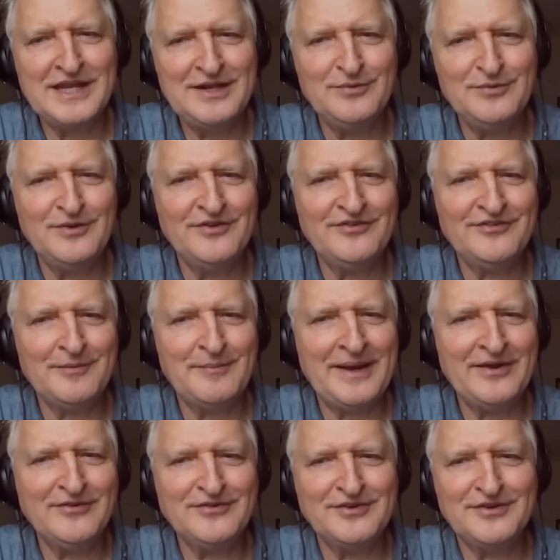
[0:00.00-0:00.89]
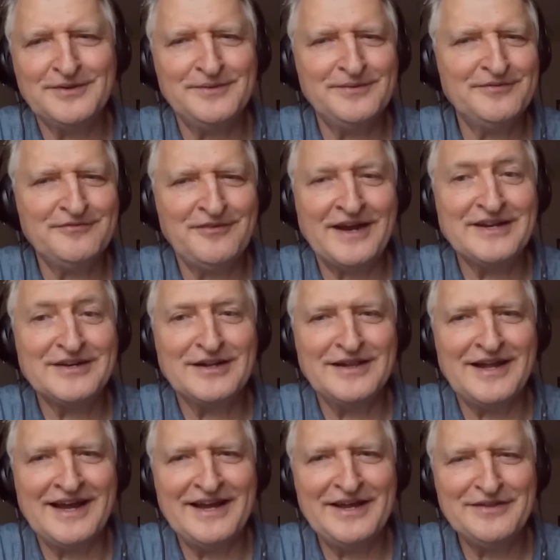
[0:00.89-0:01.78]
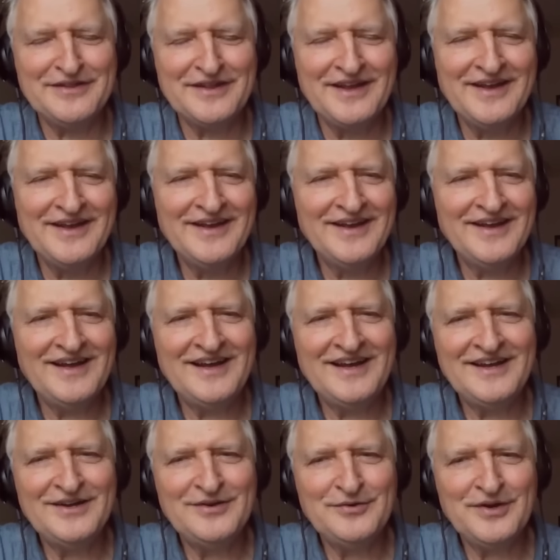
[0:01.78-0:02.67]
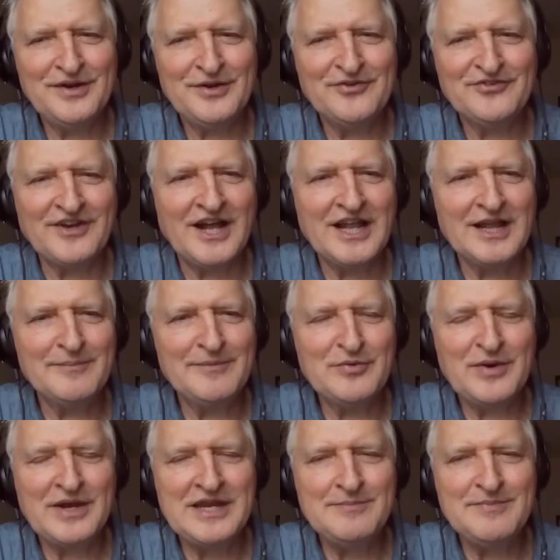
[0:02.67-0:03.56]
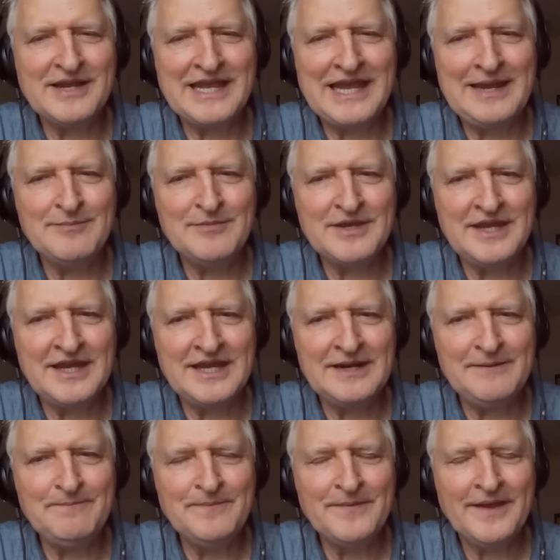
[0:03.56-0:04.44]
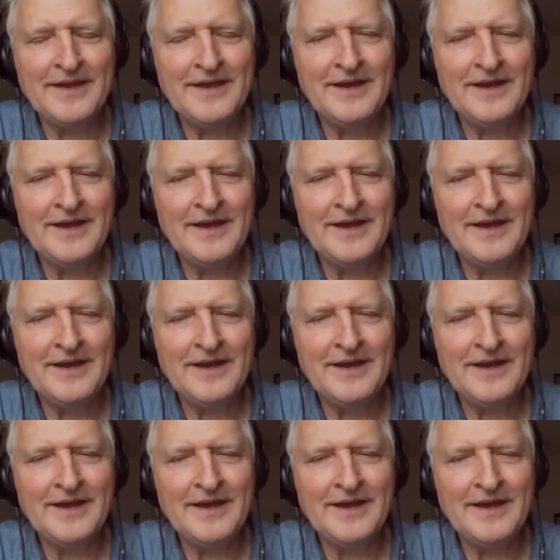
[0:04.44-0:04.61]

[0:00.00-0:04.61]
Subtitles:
when he was about to fight Goliath, Solomon when he became king.